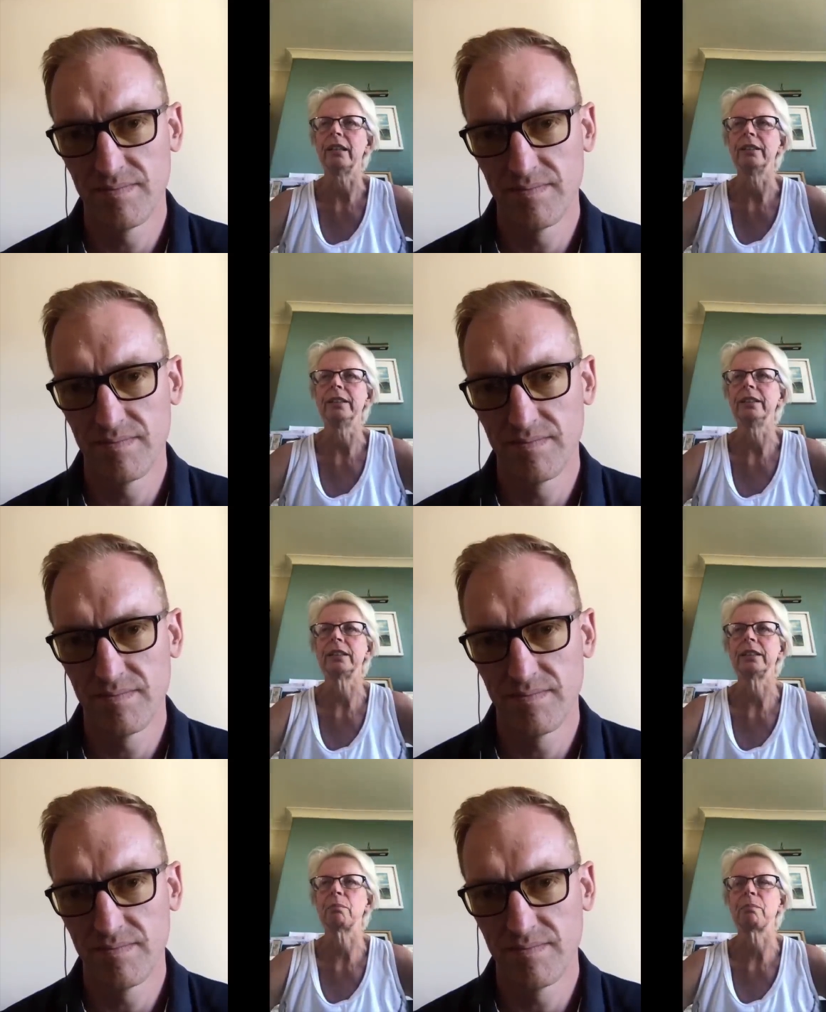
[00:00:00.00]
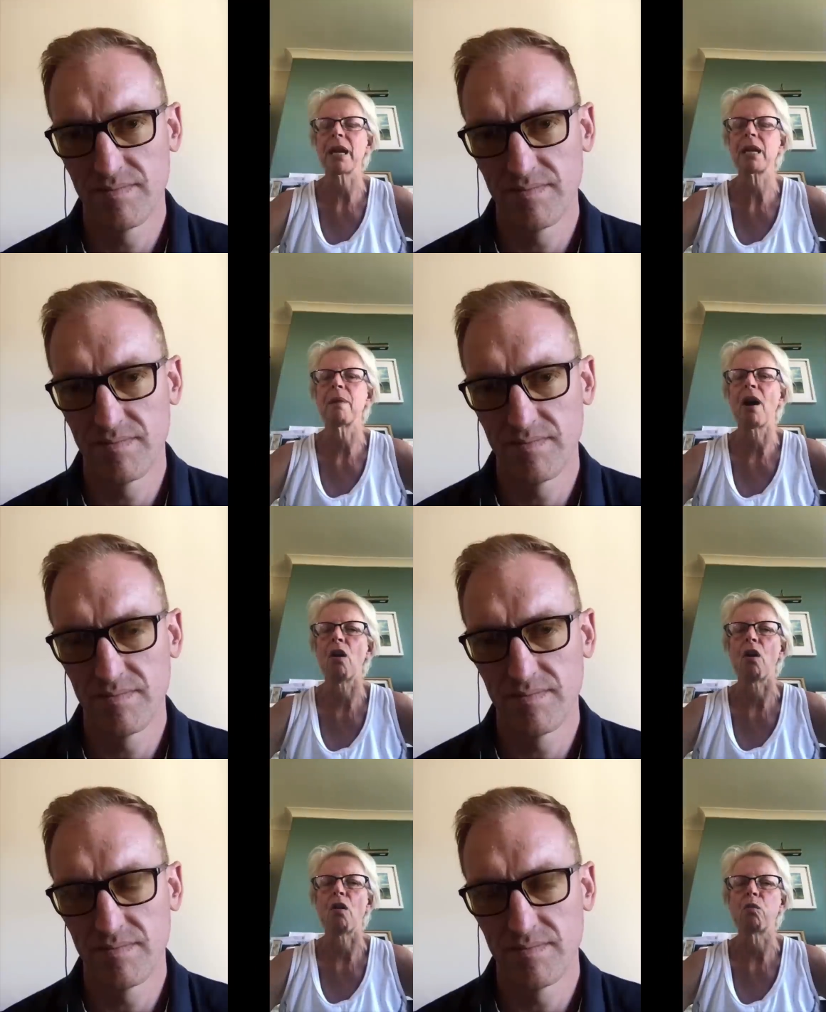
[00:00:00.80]
Speaker 1: it's, it's a big
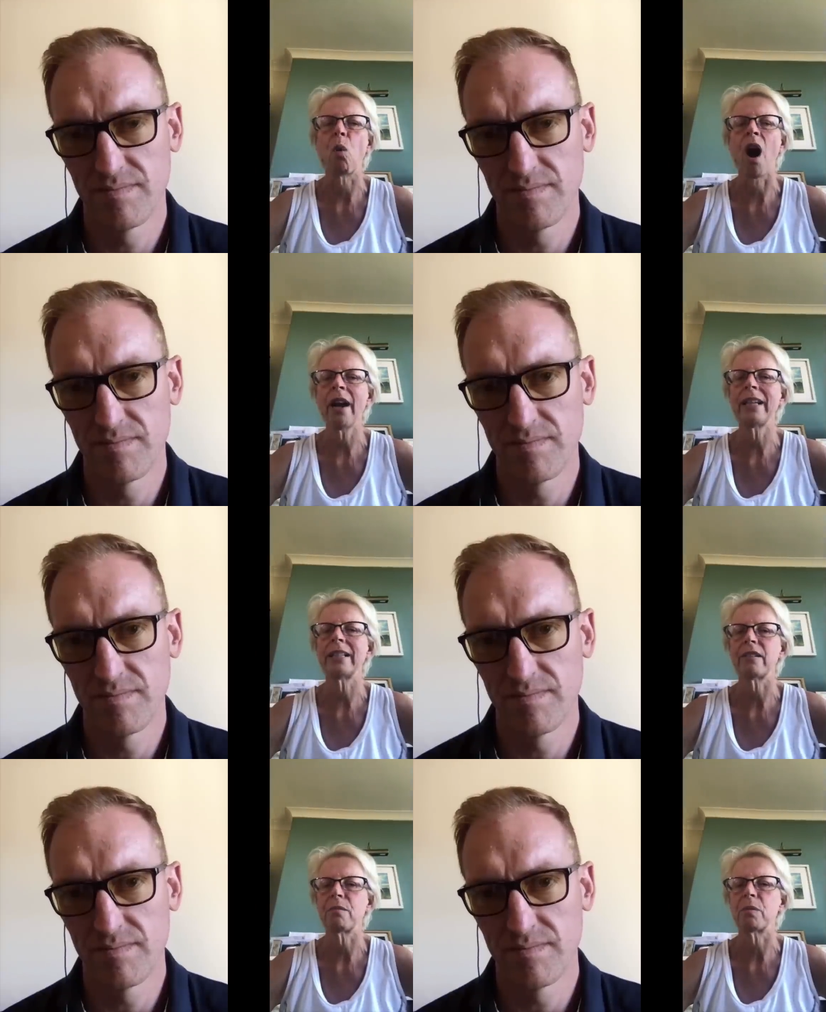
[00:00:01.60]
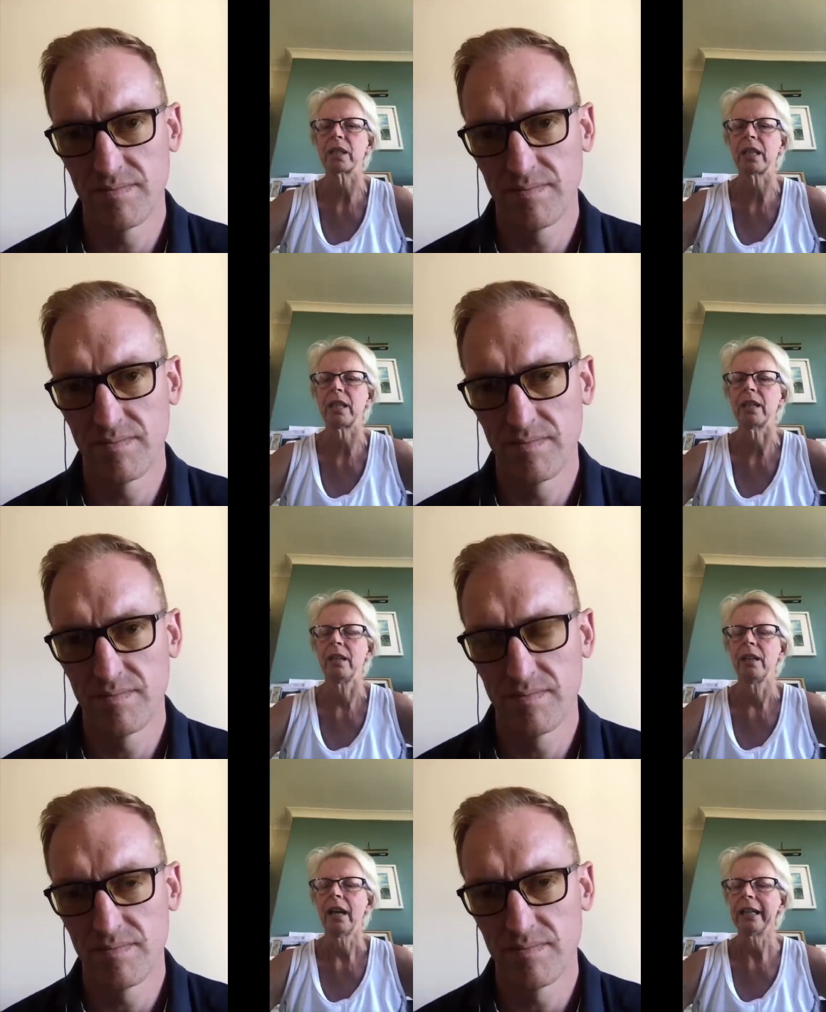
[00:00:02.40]
part of why is everybody
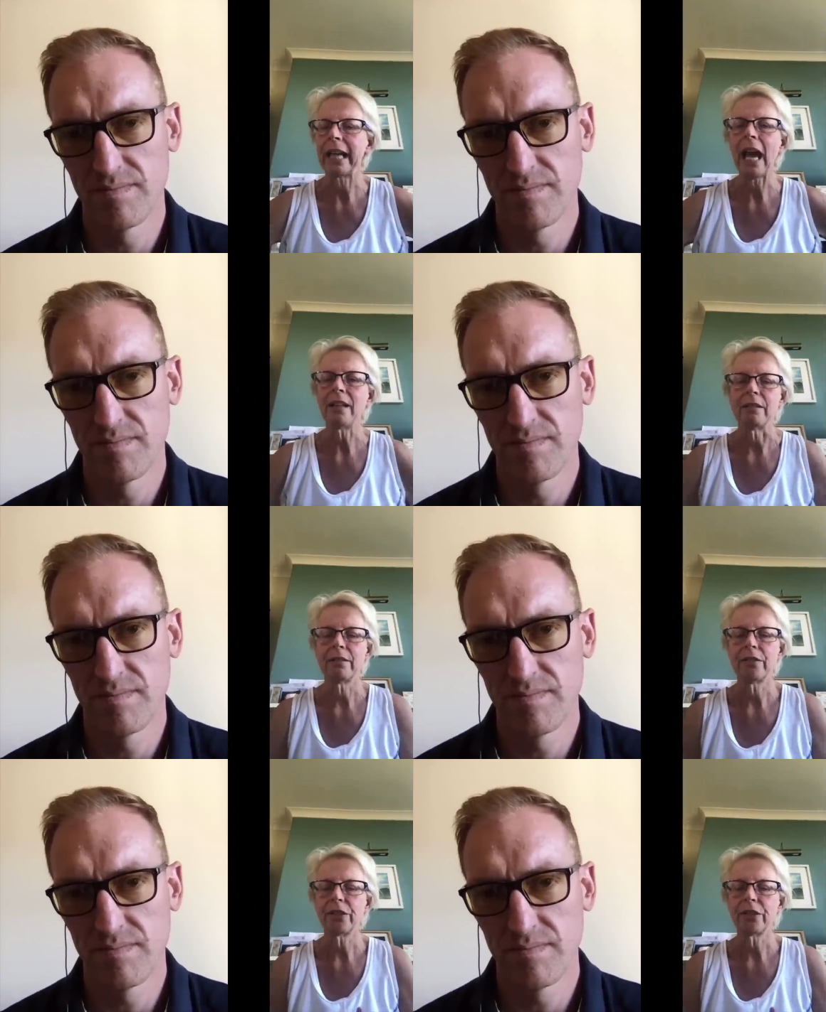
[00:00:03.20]
again.